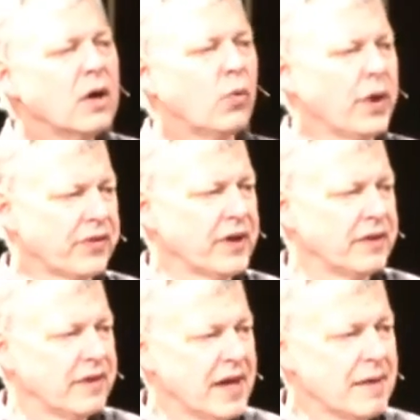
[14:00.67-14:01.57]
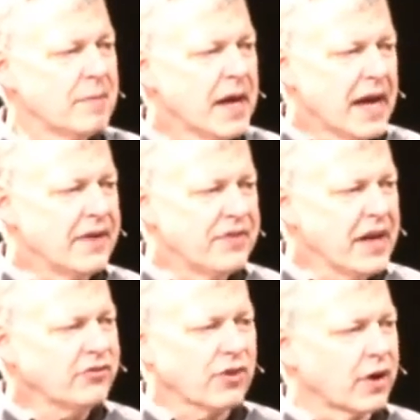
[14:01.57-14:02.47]
within them. And
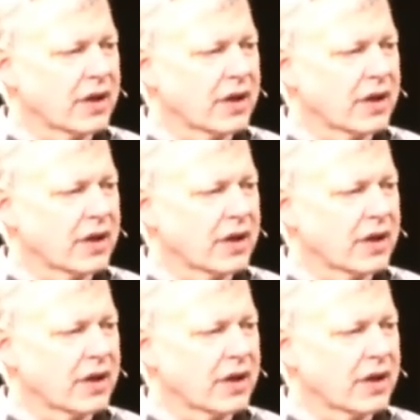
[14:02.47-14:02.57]
they started